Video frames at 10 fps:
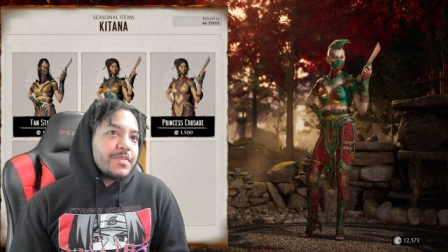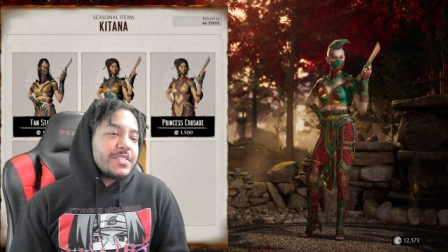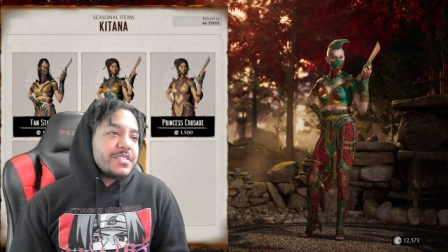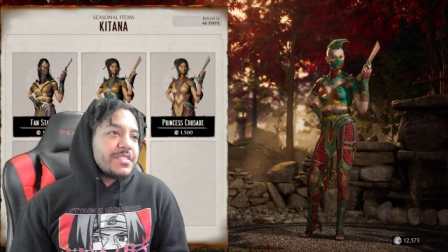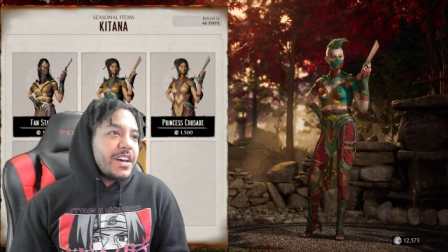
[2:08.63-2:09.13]

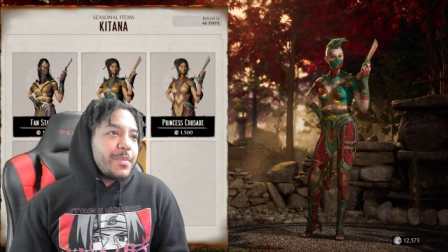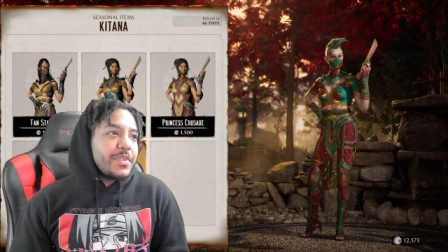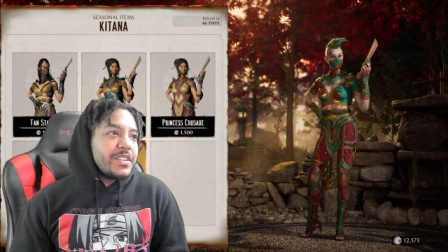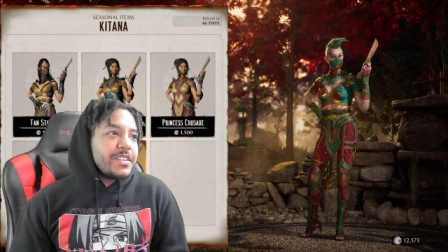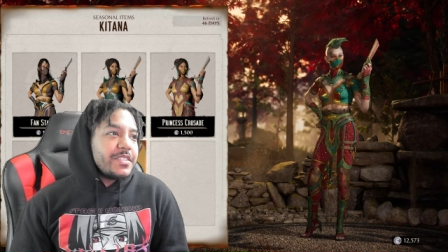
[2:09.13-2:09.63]
This is not
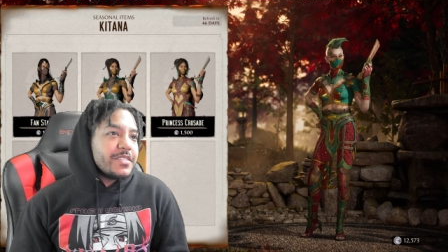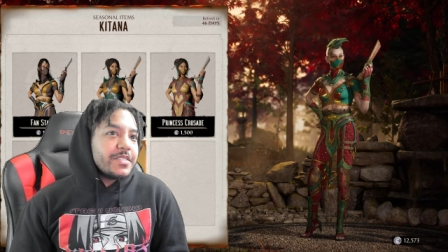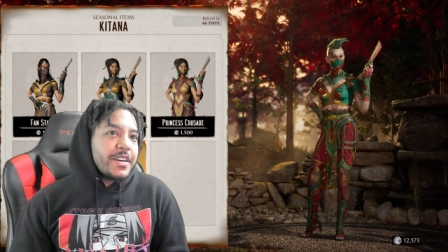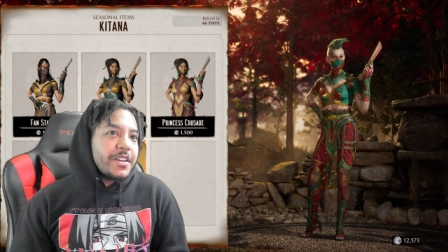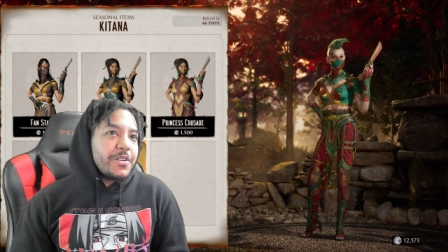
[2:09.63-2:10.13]

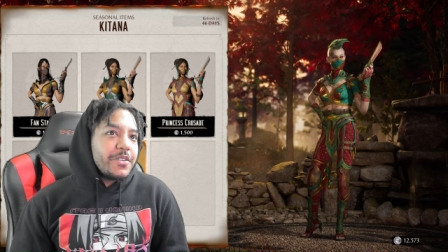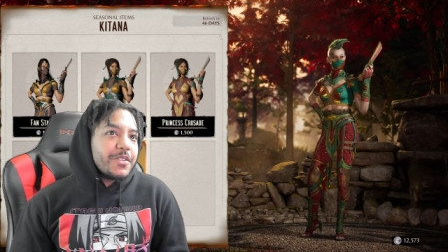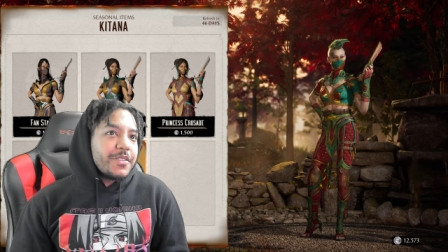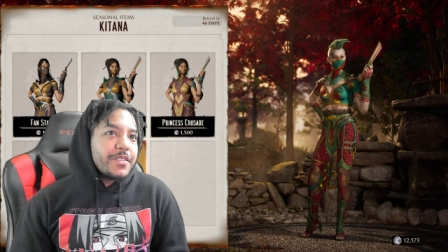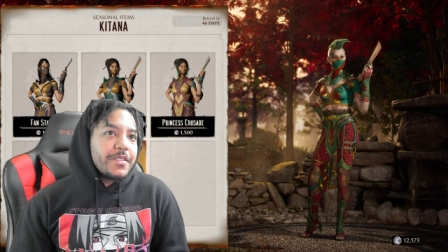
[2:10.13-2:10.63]
Mileena at
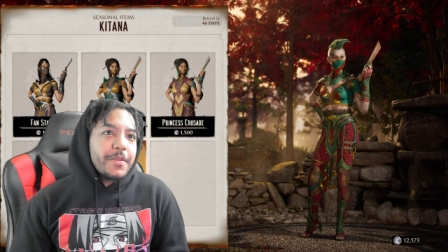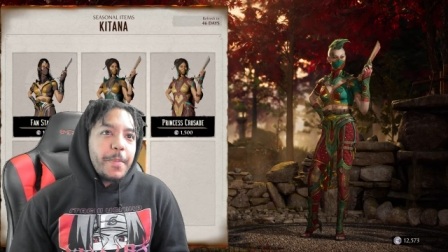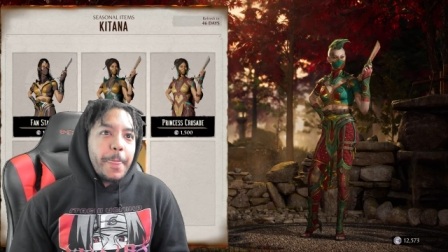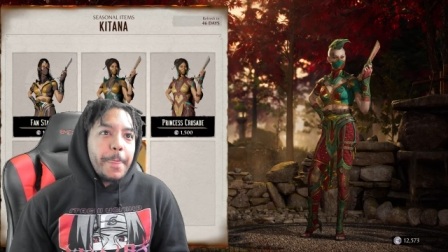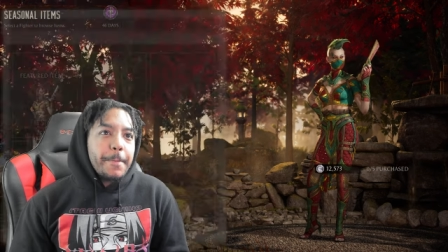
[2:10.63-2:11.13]
all.
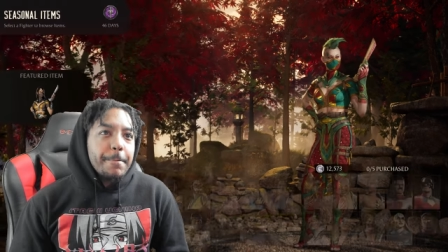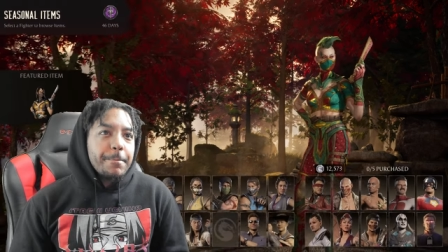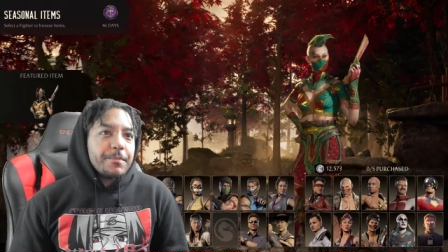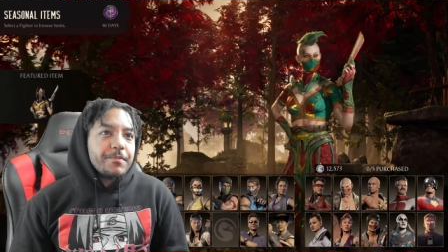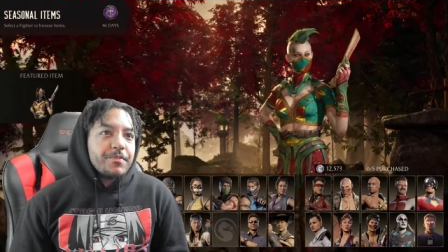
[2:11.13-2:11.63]

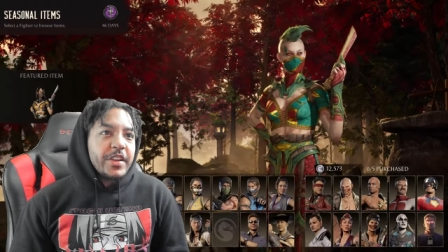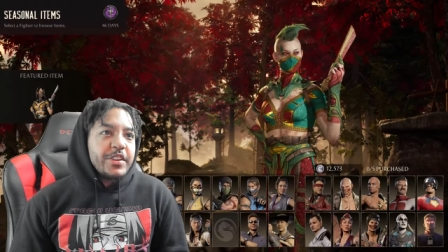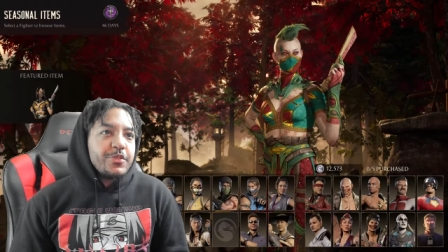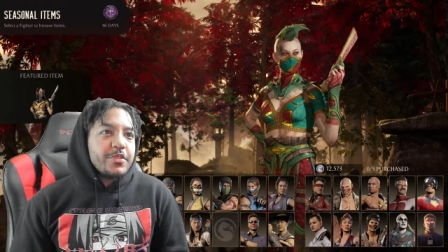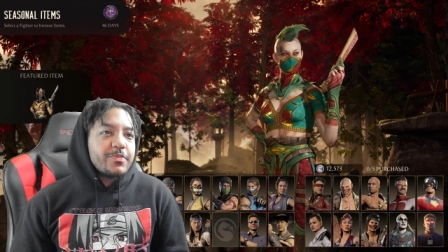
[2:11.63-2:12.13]
Like,
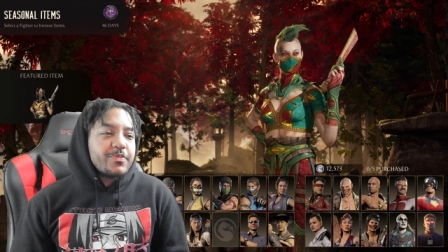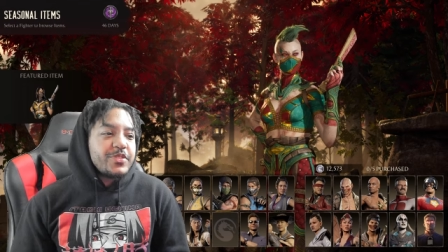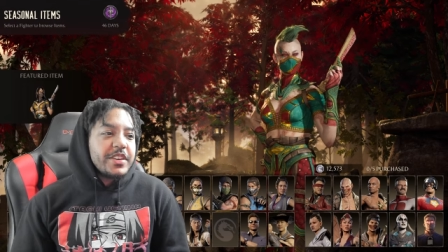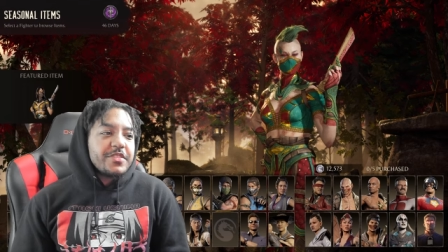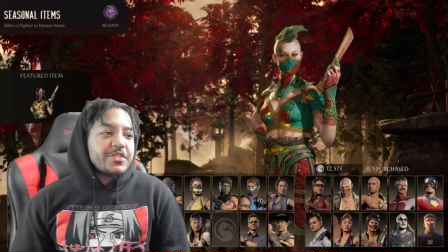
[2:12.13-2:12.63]
you could
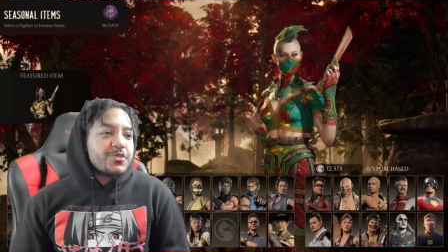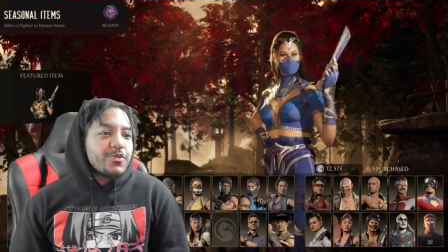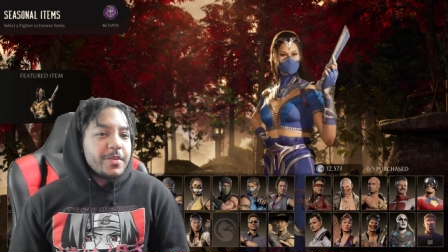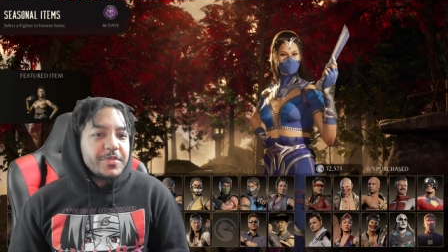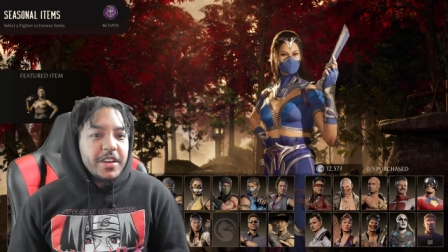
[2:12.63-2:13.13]
say this is
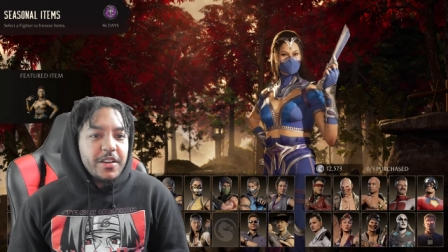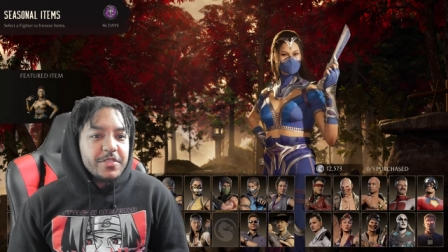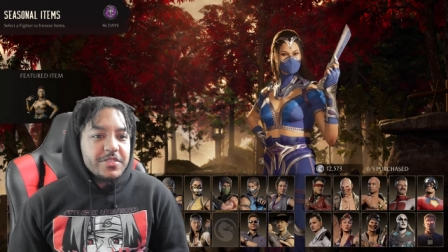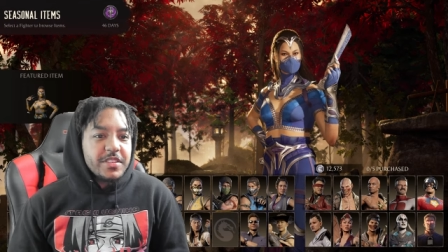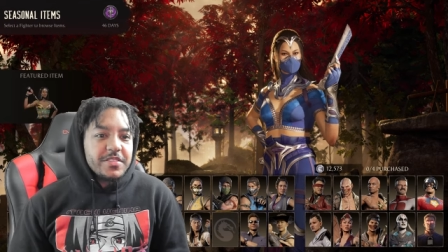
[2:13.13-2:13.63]
Reptile, you
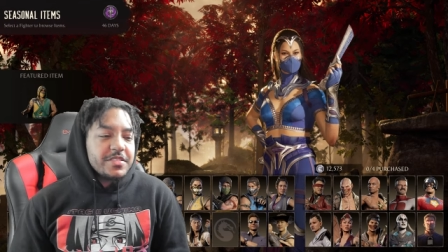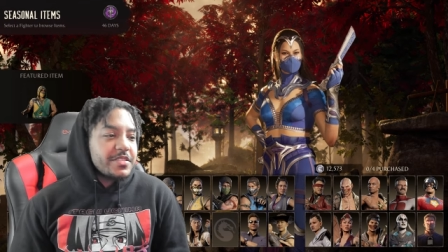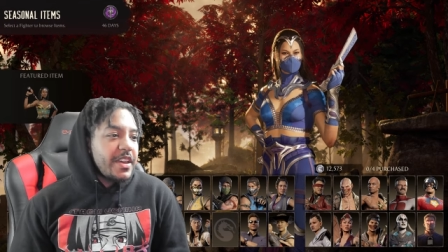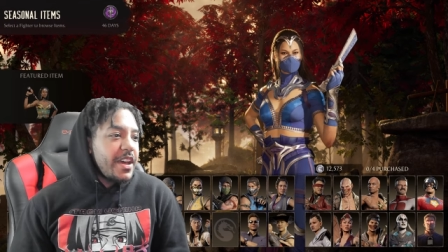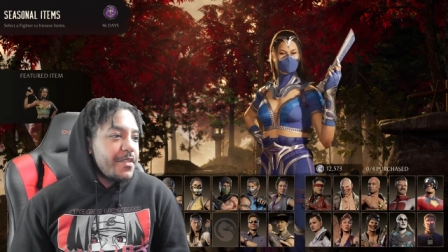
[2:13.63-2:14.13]
could say this is
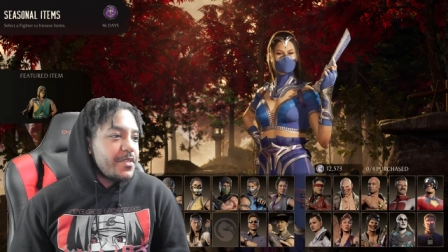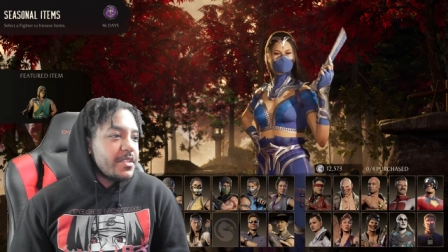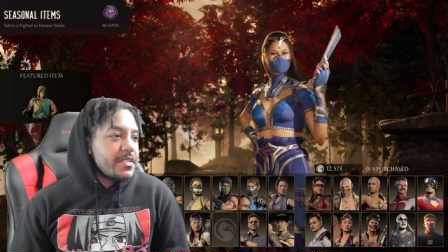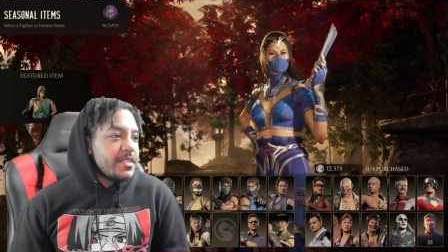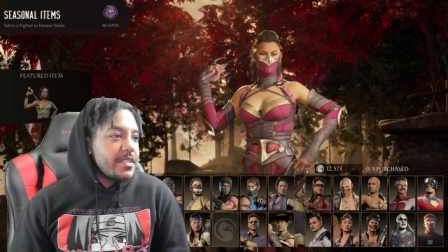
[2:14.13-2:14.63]
Havoc.